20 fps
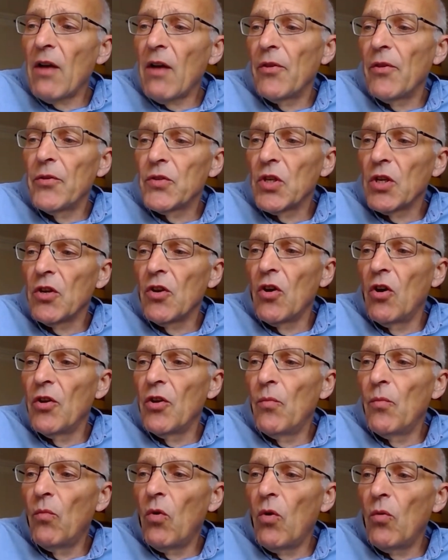those have gone
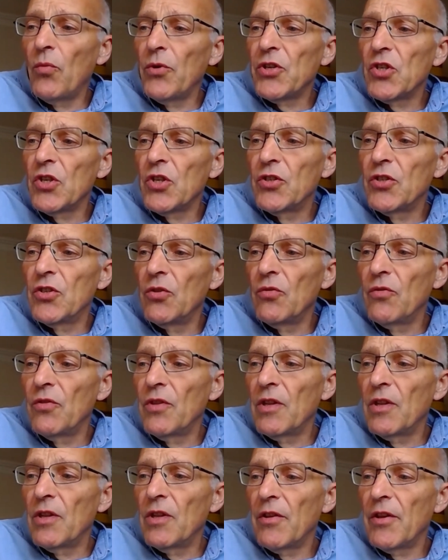and what we should
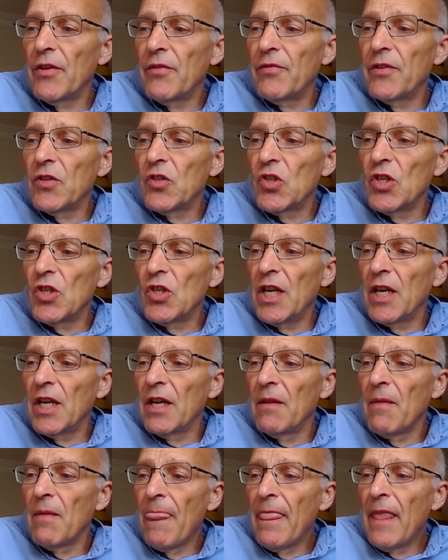do this
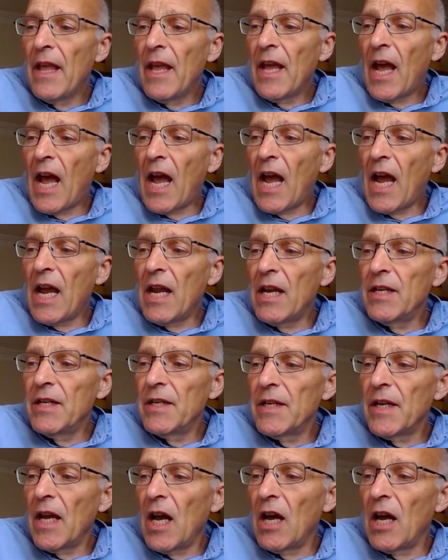year.
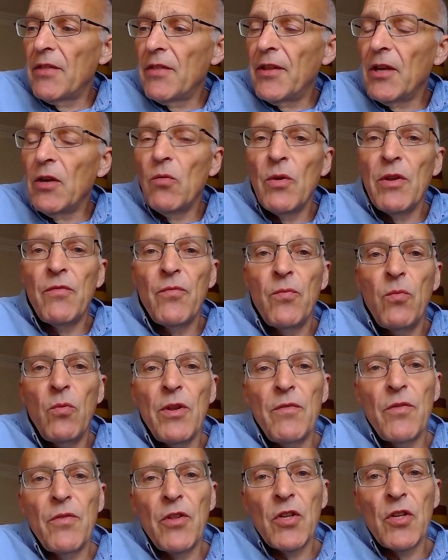And I think
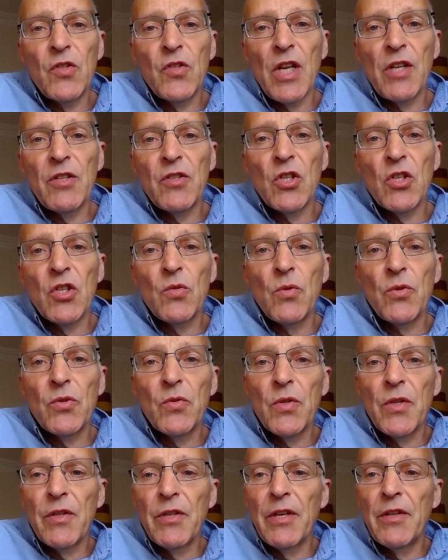the consensus was
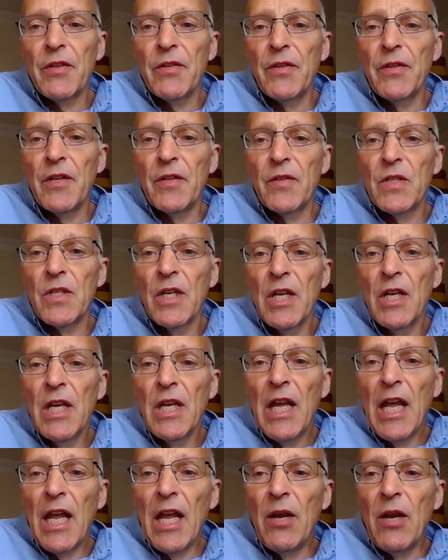that
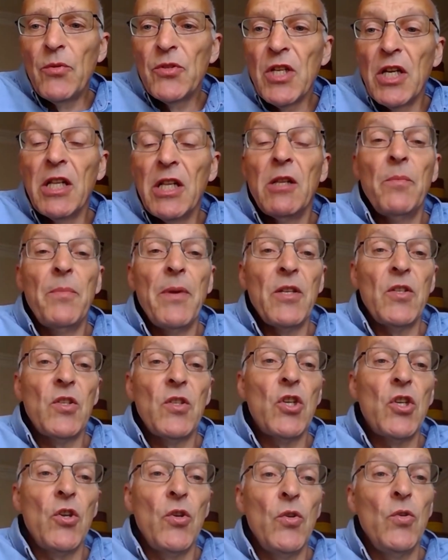it was a little bit
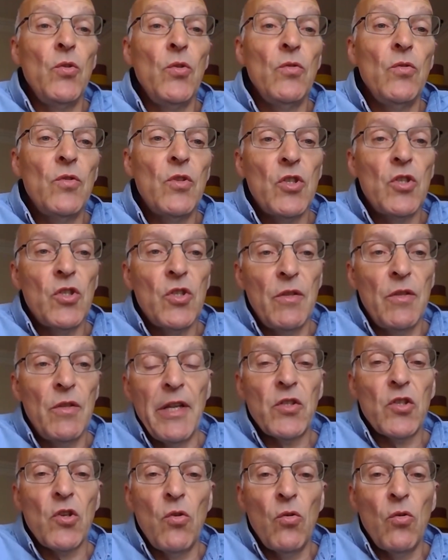too,
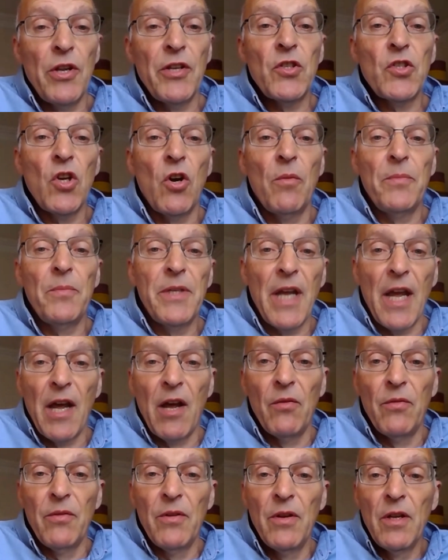let's call it top
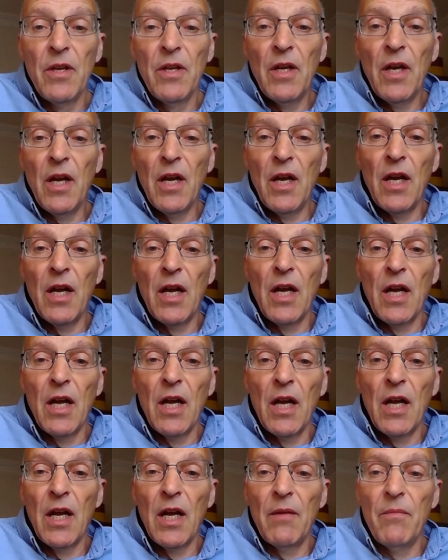down.
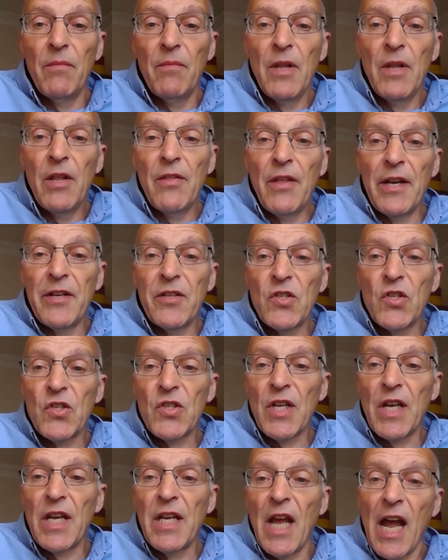That is to
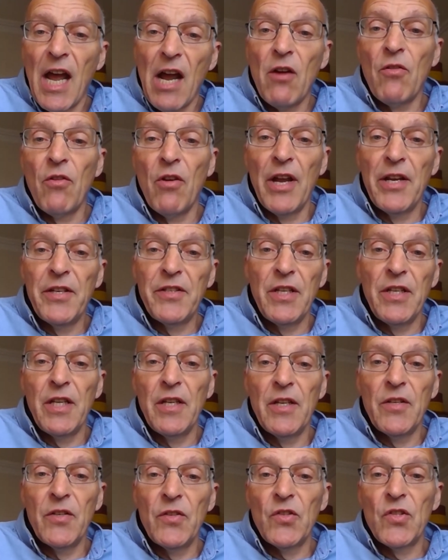say, our
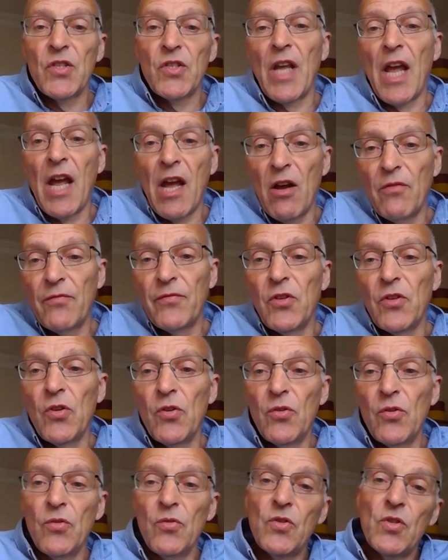ideas, our
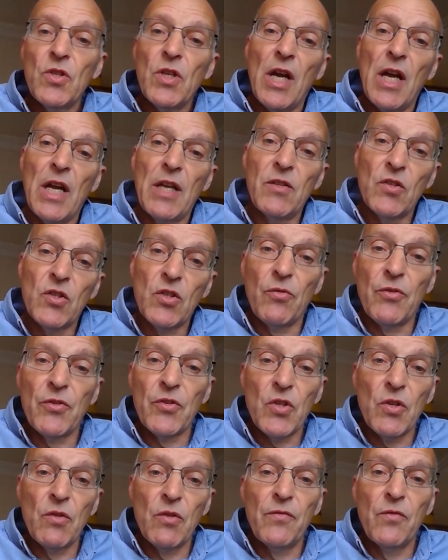views, and so on and
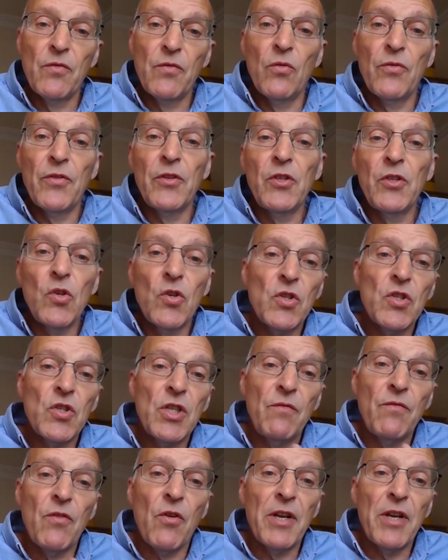so forth. And you can
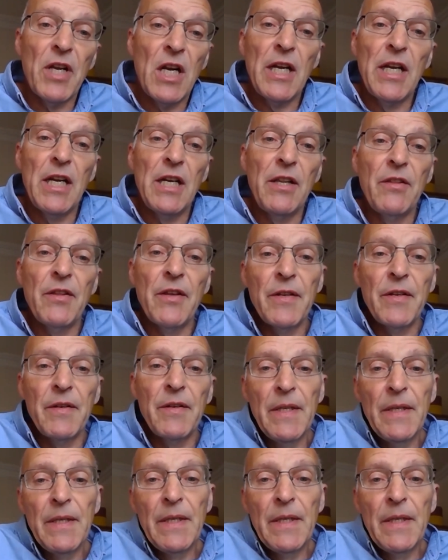see very clearly that